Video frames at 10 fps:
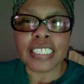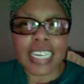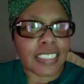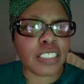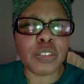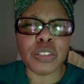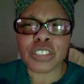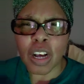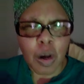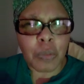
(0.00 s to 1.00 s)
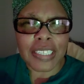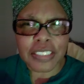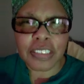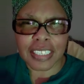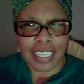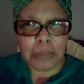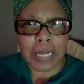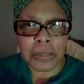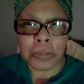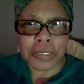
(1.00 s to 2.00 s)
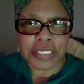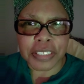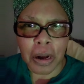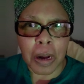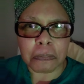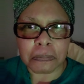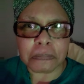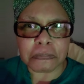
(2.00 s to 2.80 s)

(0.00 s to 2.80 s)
guess who's always going to come out on top?